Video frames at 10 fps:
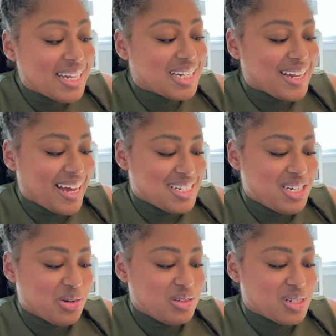the last
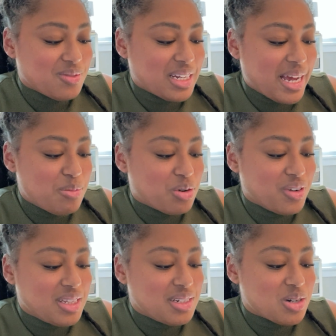heroes of the light
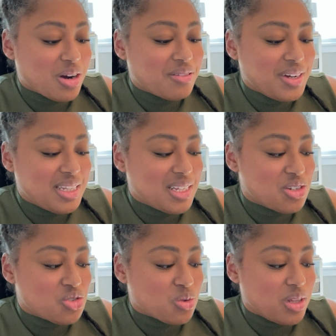prevent the dark fate that
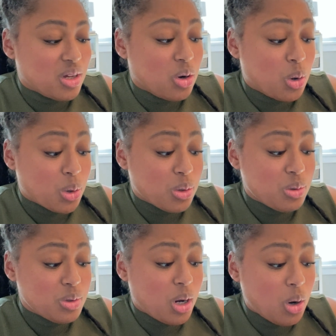destroyed the
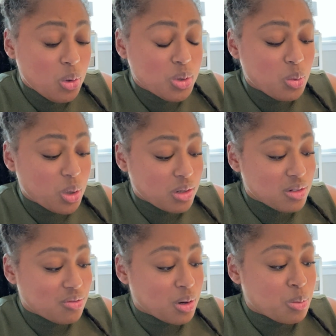old
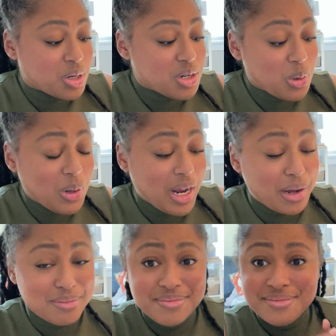world from
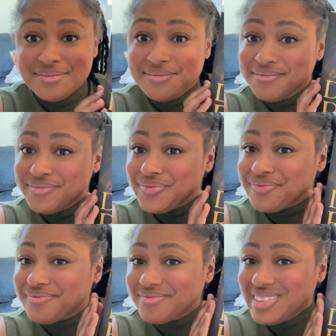returning?
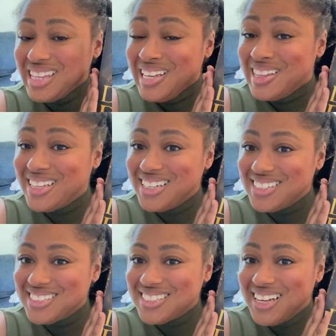
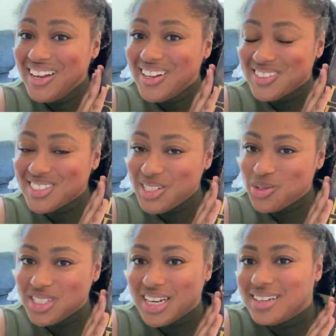This looks
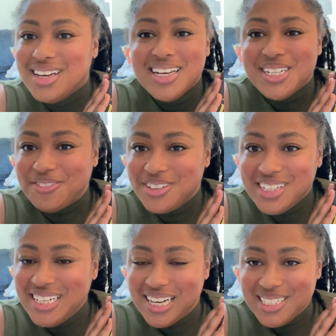interesting.
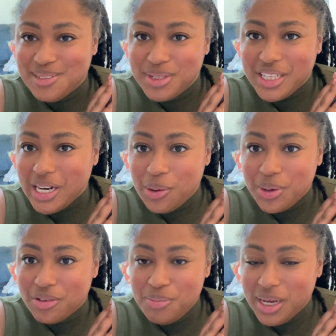Definitely not something that I
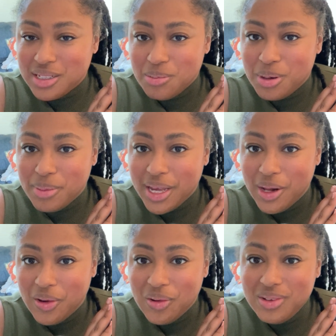would have picked up on my
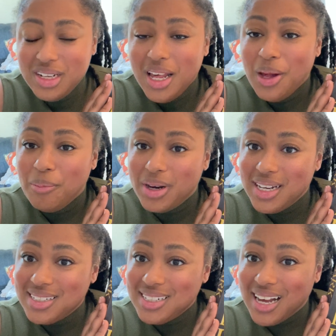own,
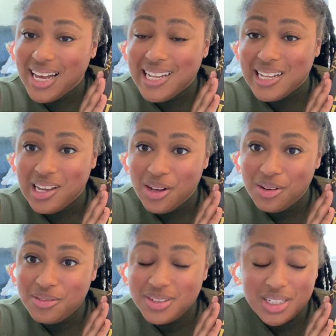but I
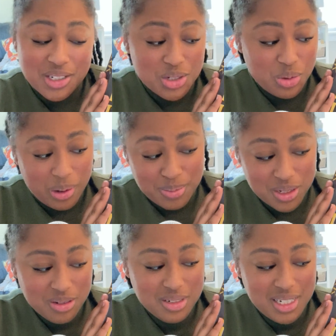love the
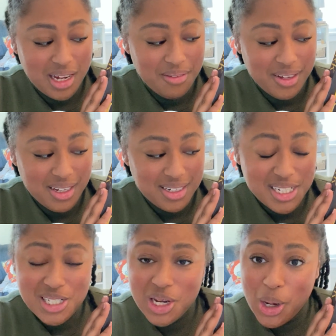descriptors of it,
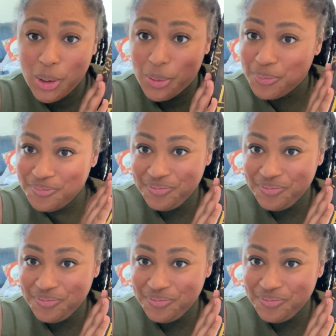so